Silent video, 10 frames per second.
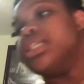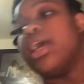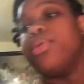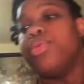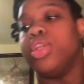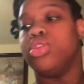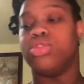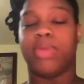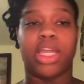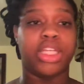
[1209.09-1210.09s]
I didn't want to use
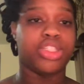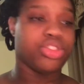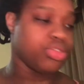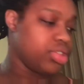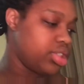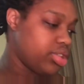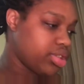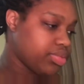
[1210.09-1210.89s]
my insurance.